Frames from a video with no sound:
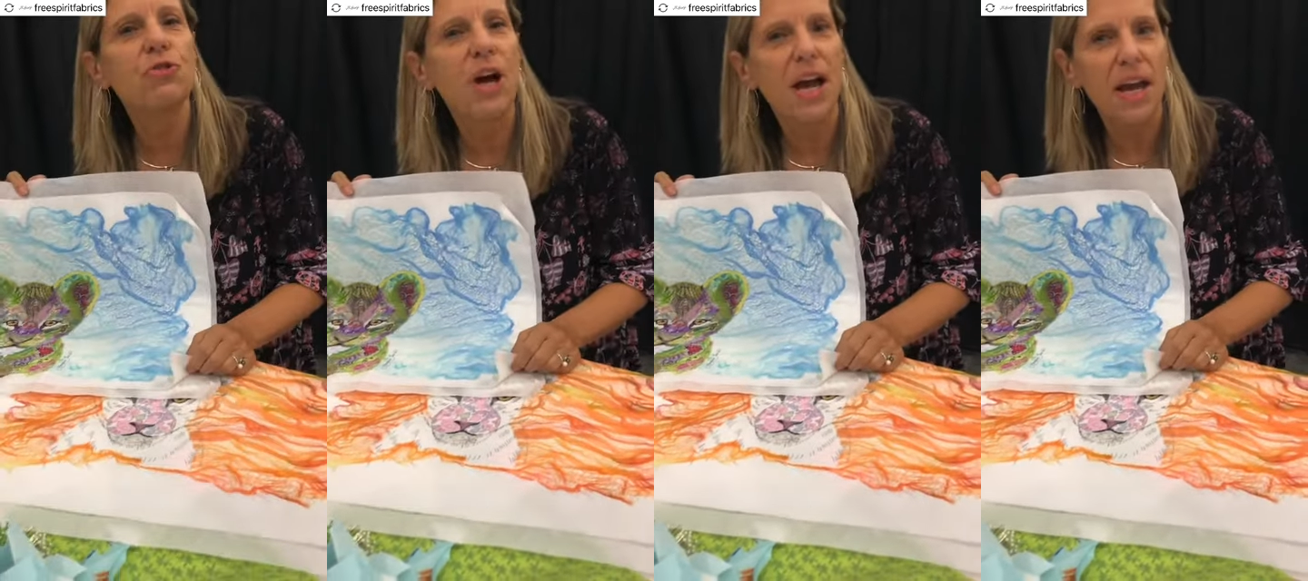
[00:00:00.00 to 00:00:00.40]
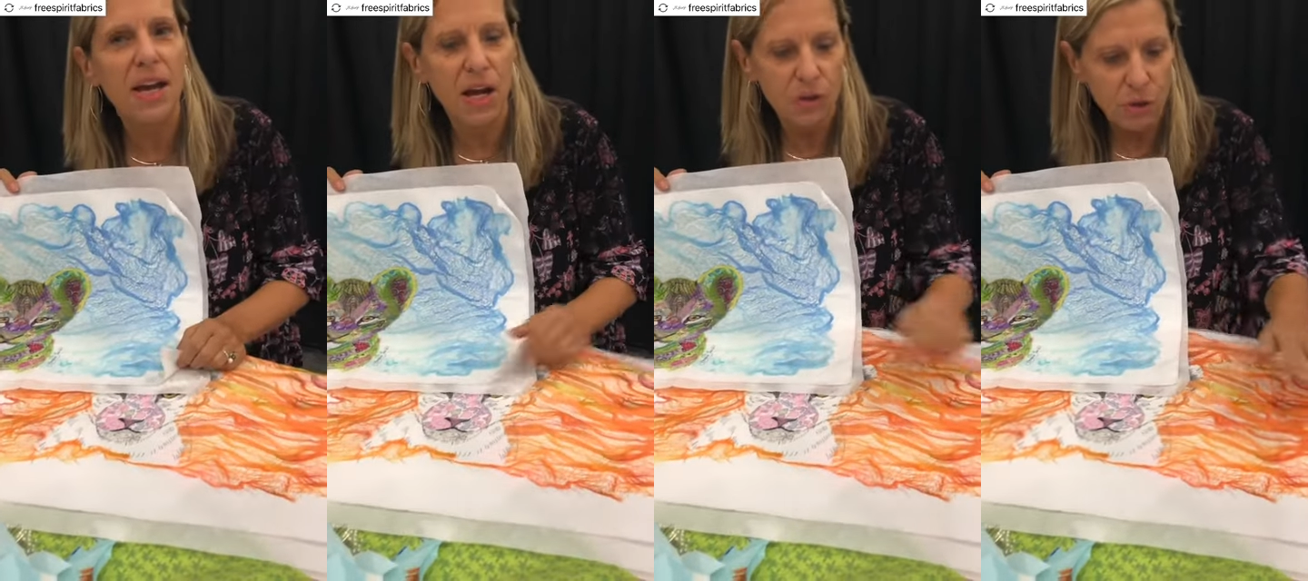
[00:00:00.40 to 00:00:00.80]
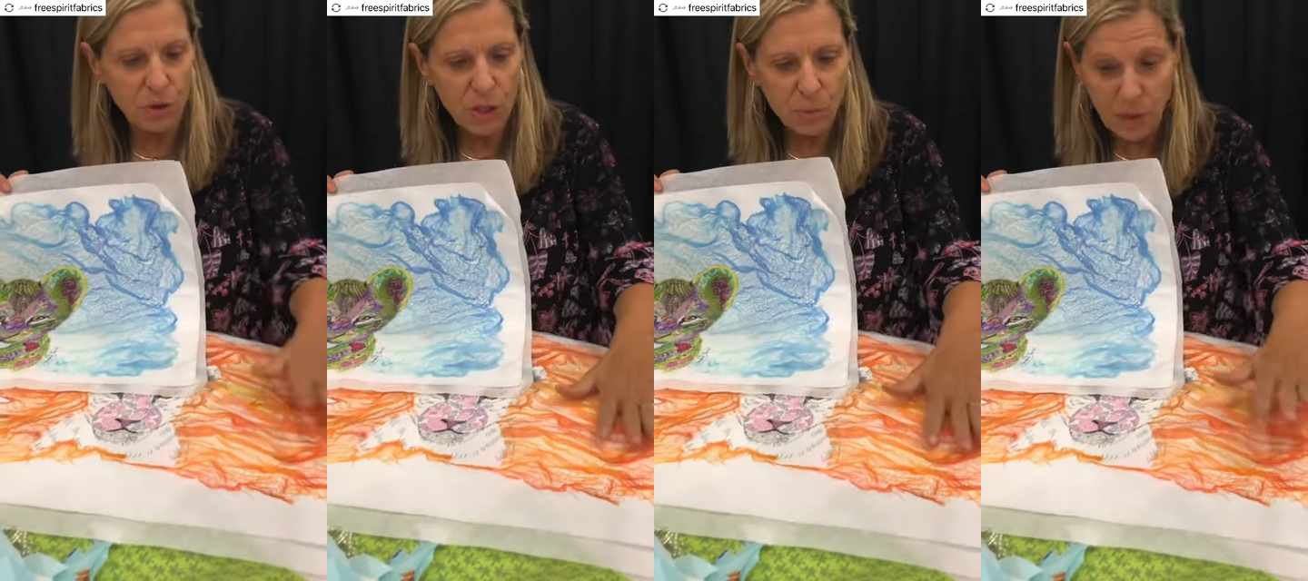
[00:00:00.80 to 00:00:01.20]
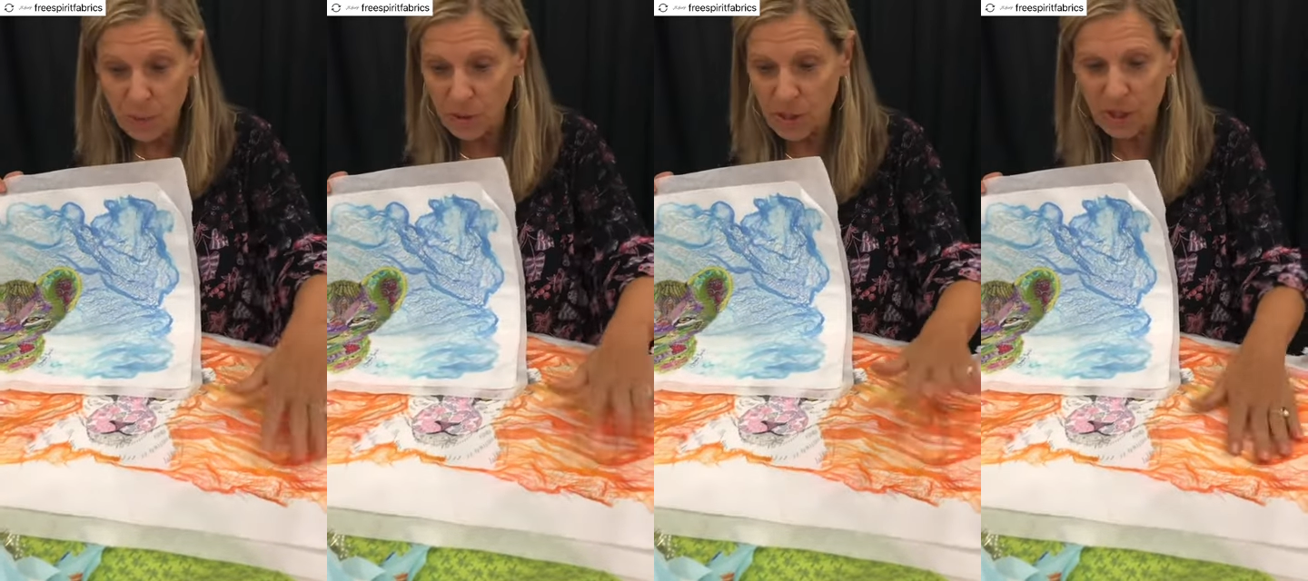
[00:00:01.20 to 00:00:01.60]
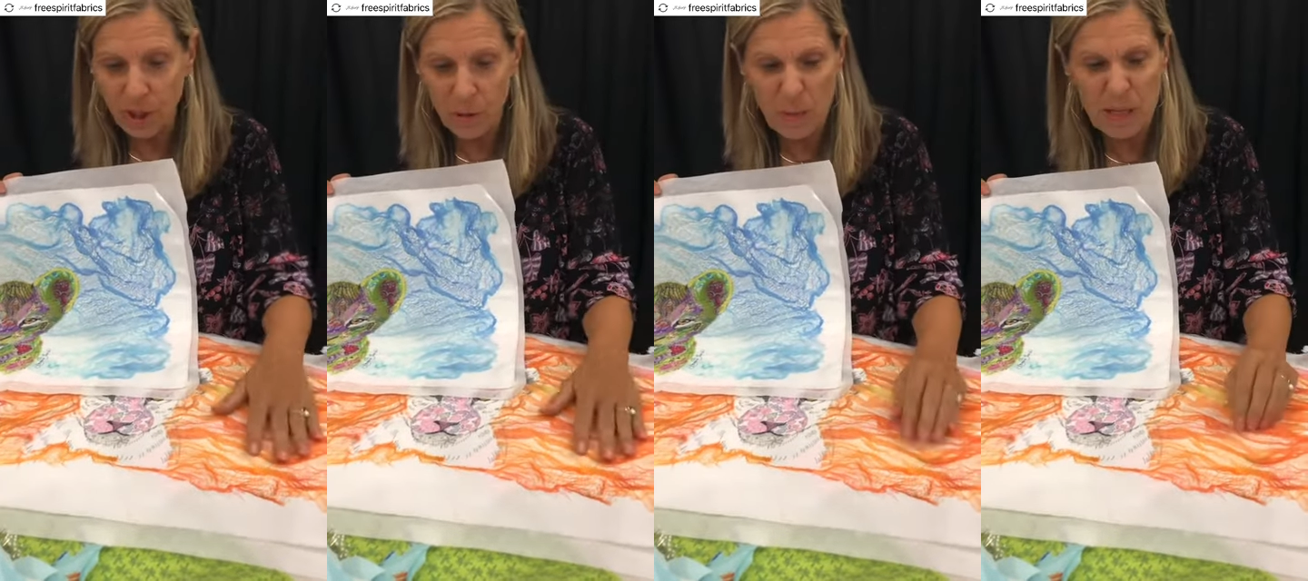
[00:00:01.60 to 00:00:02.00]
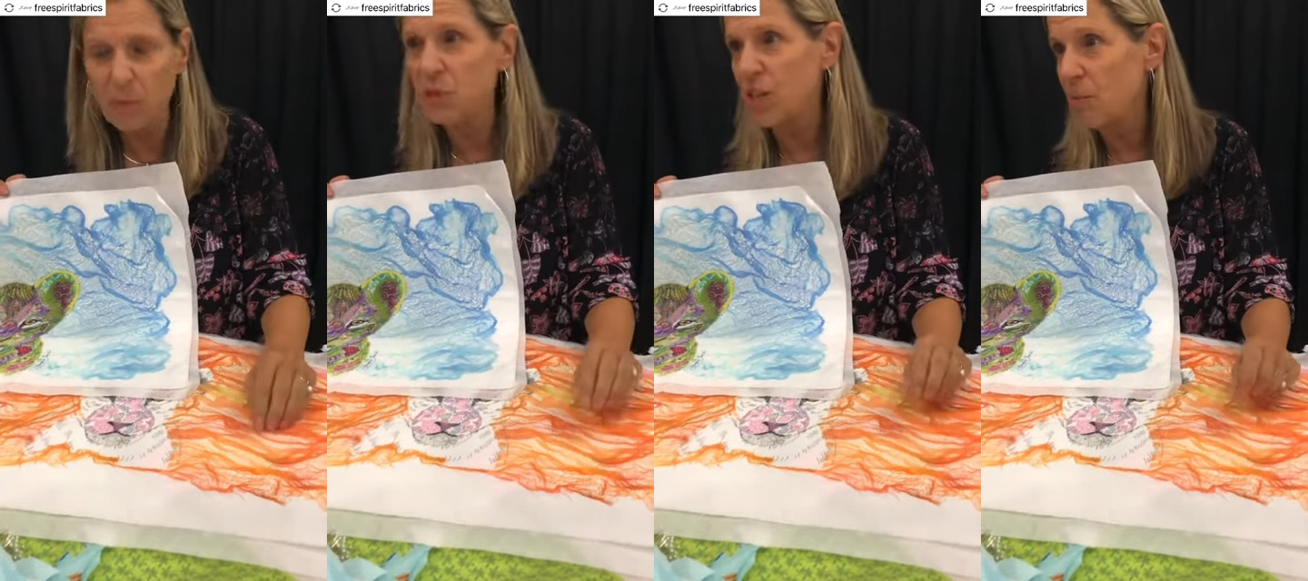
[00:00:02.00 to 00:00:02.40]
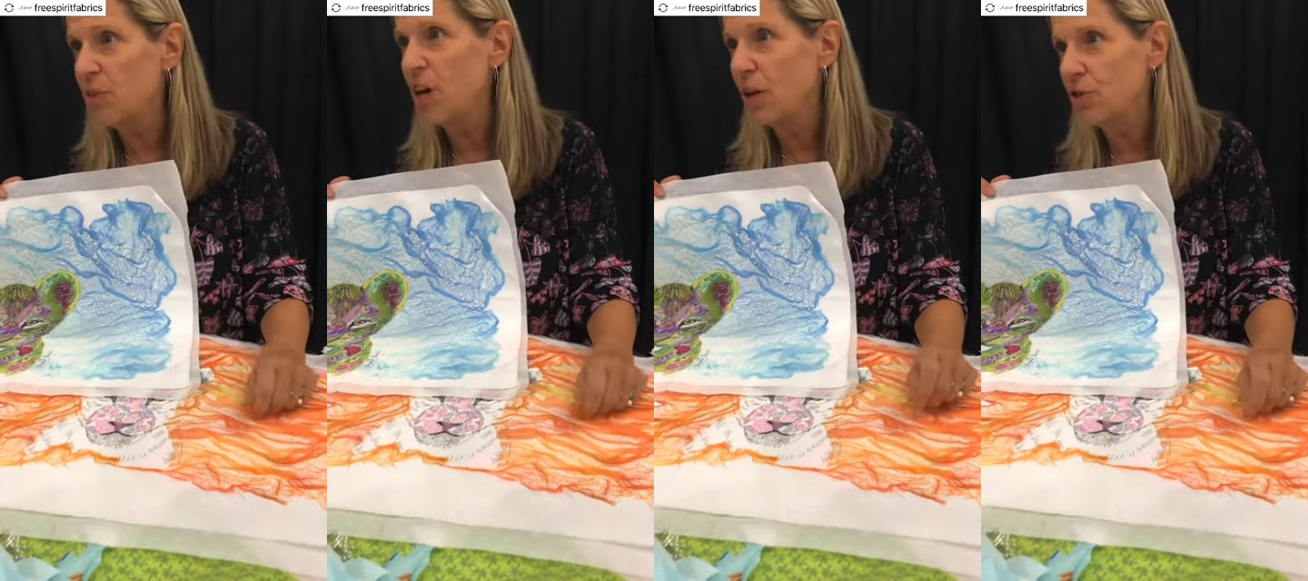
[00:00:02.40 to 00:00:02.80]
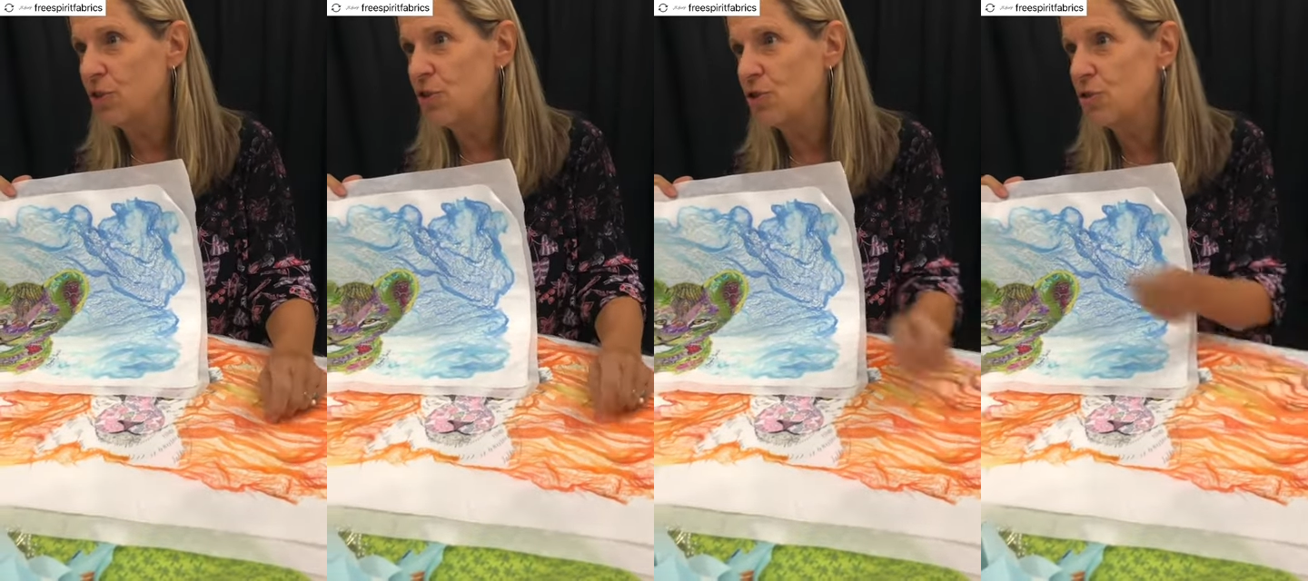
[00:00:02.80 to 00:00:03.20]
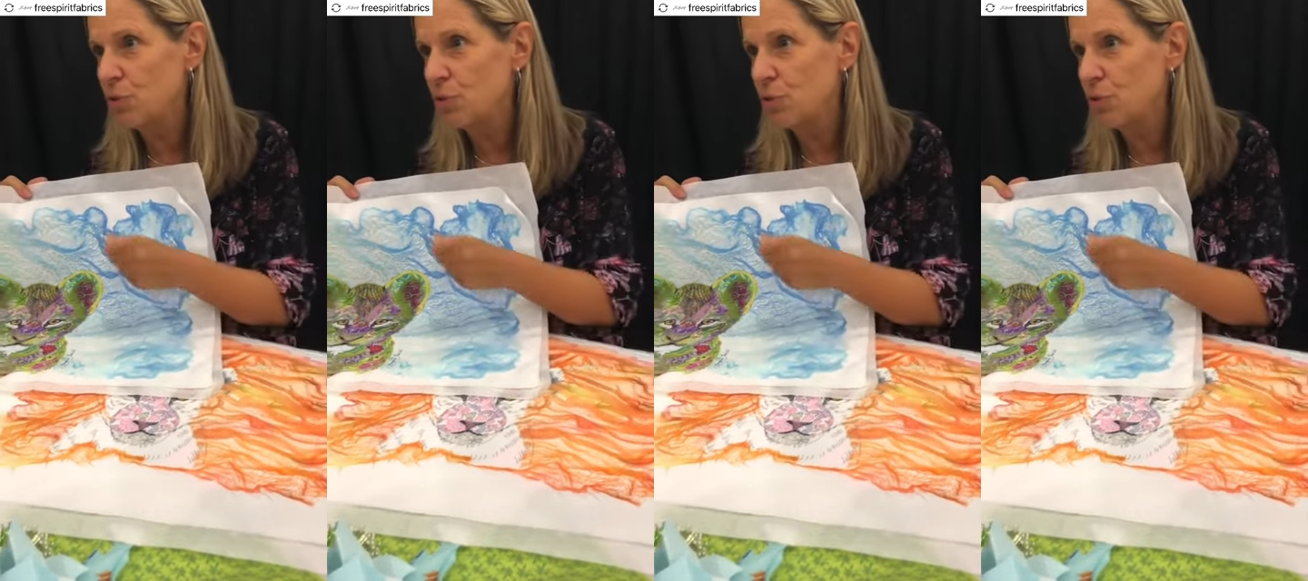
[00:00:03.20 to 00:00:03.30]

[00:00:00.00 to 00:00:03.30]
dyeing I do. This particular piece was done with colored tissues.